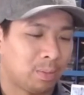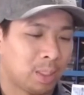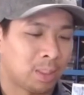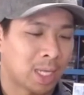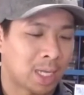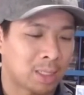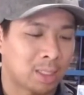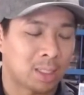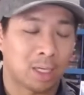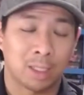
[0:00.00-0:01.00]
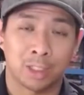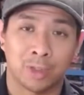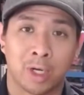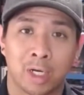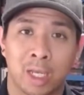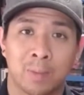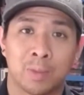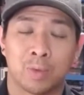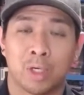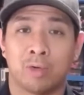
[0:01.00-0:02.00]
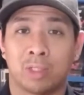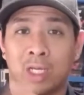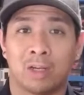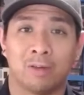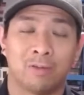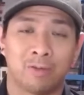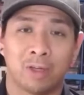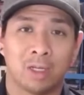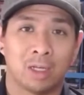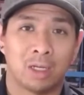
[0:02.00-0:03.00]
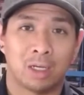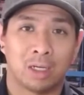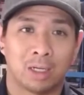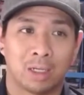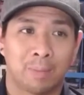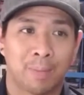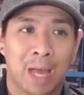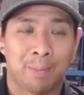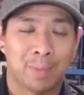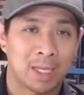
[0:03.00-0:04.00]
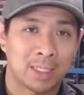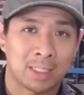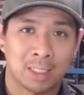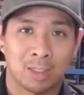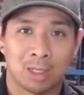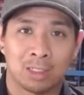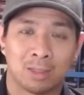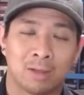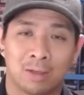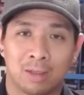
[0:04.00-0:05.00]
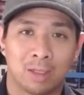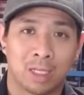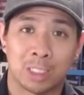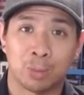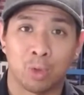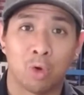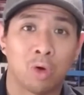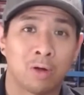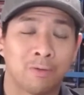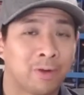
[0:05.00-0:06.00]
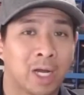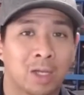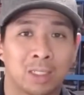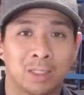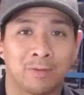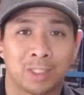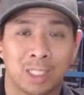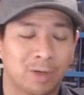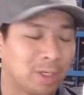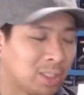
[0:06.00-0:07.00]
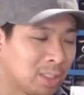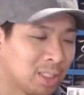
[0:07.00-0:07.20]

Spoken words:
Unlike the other Strider games where it was kind of a map-based and you had to explore and figure out the different secrets and